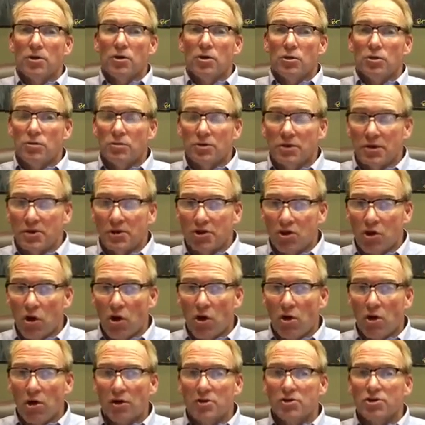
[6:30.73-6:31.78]
Who's in
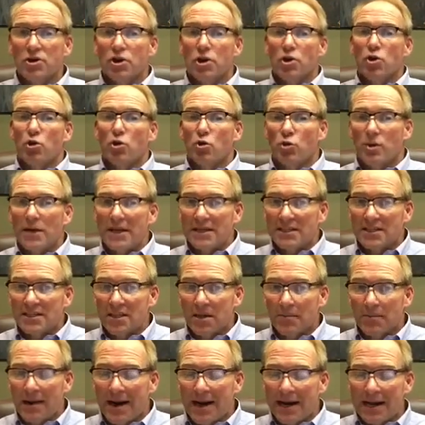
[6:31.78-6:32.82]
charge? Who gets
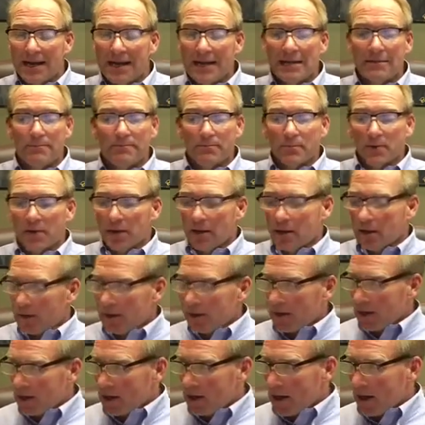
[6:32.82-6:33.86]
the money?
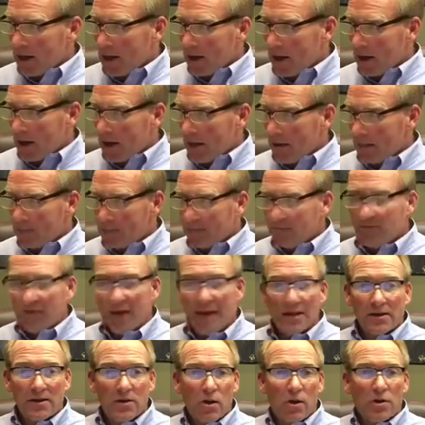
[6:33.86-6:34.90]

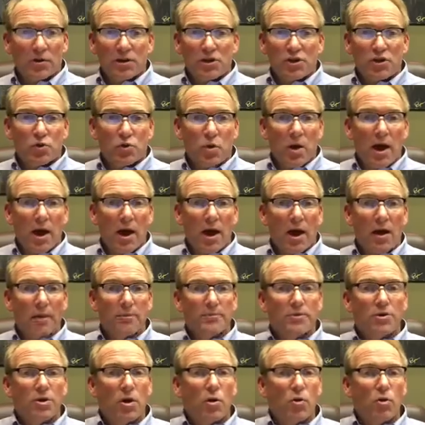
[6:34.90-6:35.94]
Vanguard and
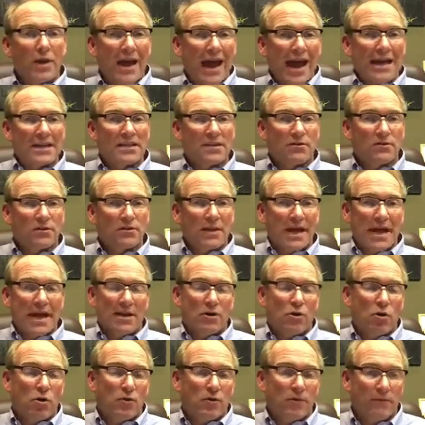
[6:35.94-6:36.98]
Schwab don't ask for
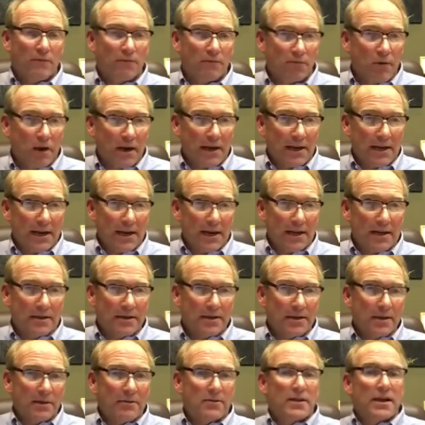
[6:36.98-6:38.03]
that on the front
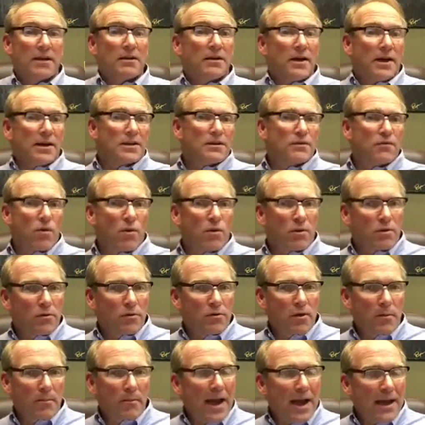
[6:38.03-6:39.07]
end. They'll ask for it
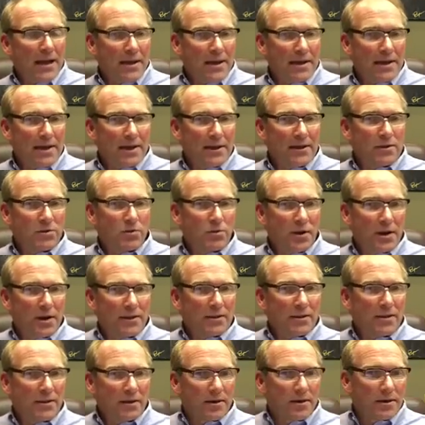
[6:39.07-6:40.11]
on the back end
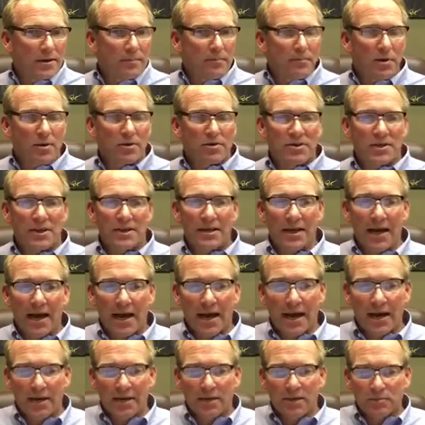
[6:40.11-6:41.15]
when the person
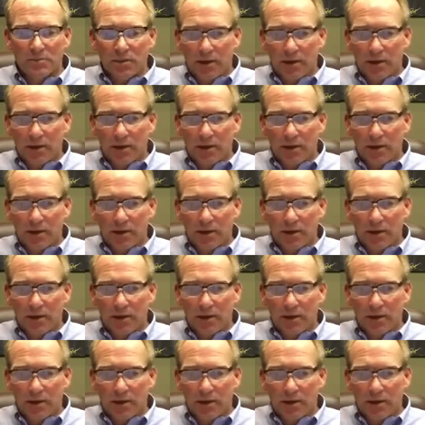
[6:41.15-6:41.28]
dies.